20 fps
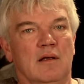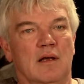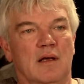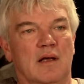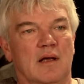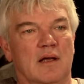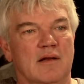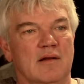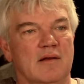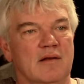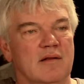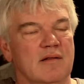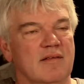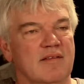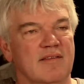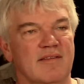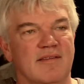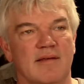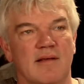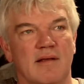and
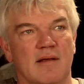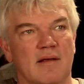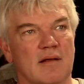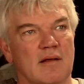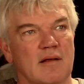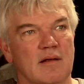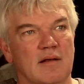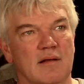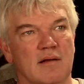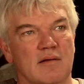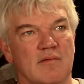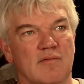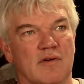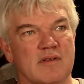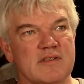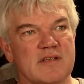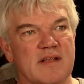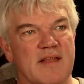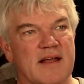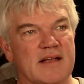it
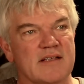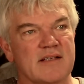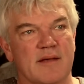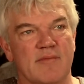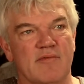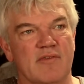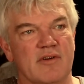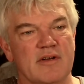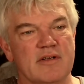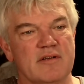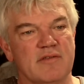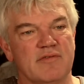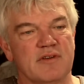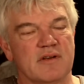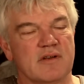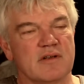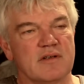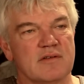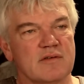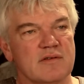was at that time very
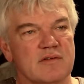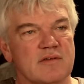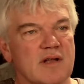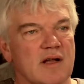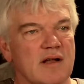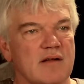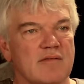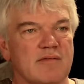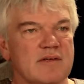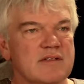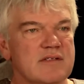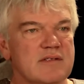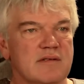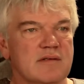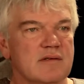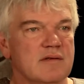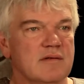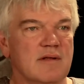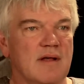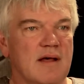difficult to start
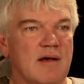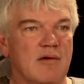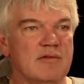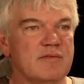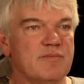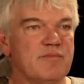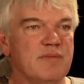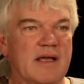without